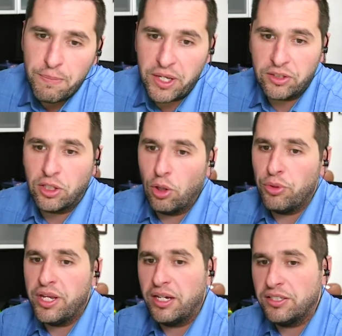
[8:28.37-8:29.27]
because
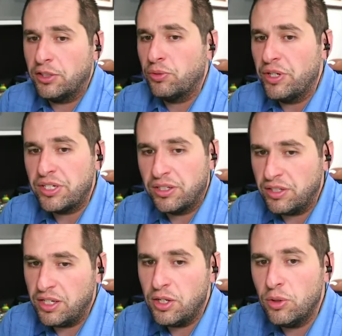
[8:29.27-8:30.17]
clothing, accessories
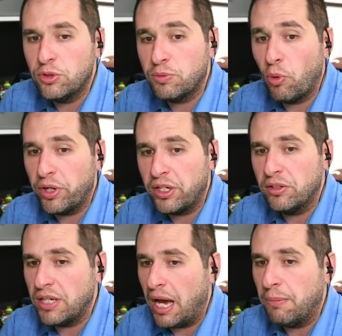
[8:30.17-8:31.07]
continued, sporting
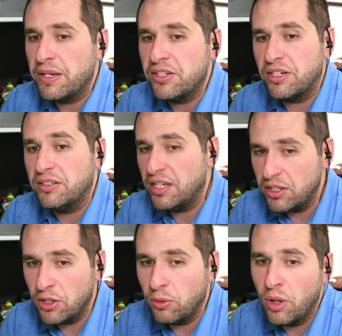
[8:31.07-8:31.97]
goods, hobbies
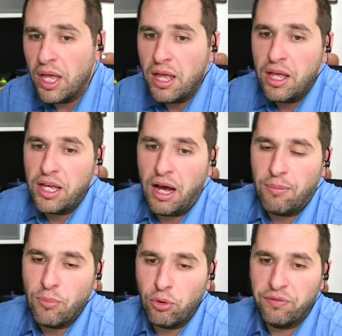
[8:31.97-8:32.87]
continue,
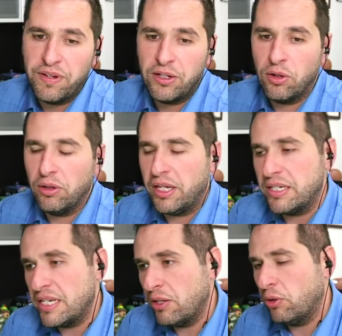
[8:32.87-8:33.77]
motor vehicle
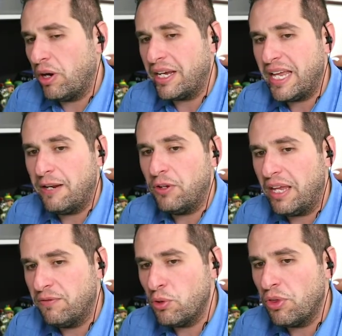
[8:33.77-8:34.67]
and dealer. Again,
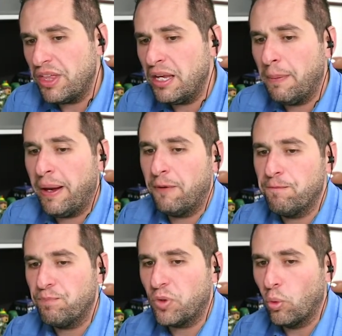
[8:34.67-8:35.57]
if you think
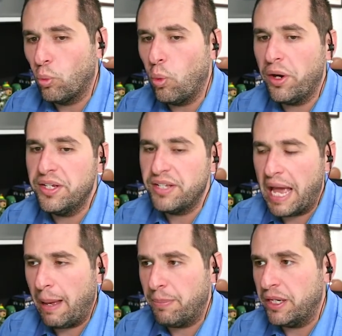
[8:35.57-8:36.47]
about what is
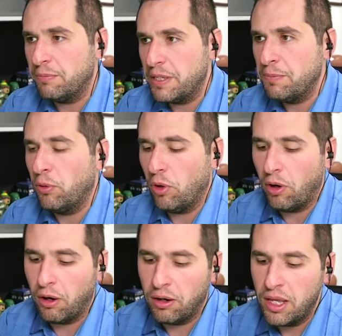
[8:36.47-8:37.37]
happening, people
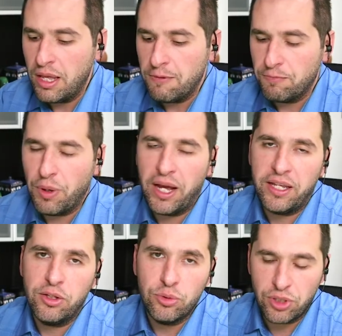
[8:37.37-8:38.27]
are
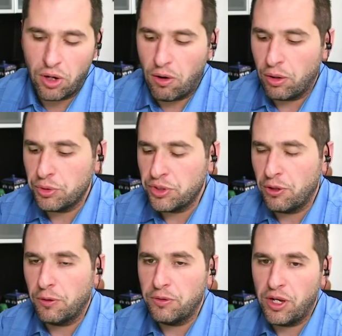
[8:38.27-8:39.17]
buying used cars,
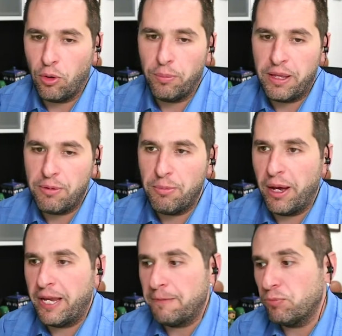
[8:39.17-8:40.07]
they're, you know, maybe
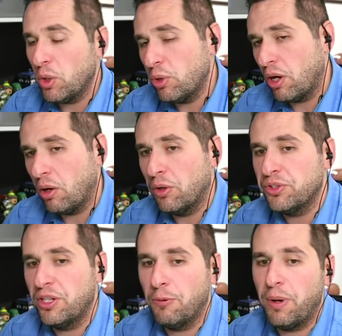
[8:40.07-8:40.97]
buying new
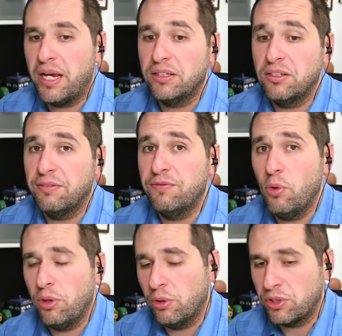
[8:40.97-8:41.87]
cars, and they're buying stuff
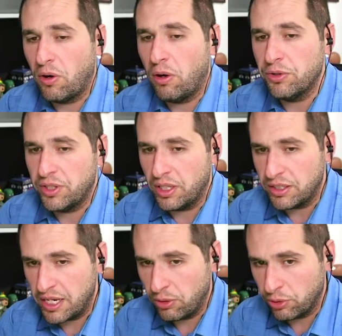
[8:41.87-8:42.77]
for those cars and the
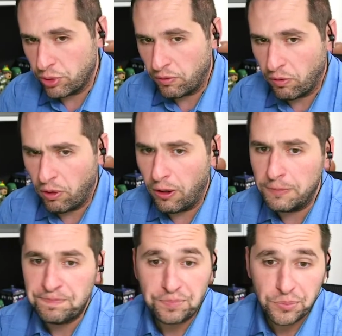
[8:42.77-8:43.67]
dealers
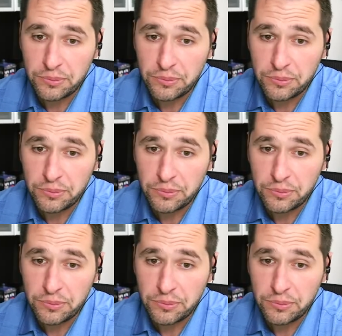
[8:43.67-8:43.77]
overall.